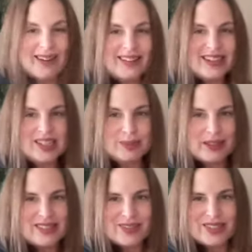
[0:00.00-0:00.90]
on the
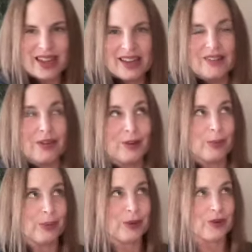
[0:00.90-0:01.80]
expensive side, if I
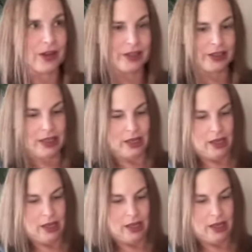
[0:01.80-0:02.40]
remember correctly.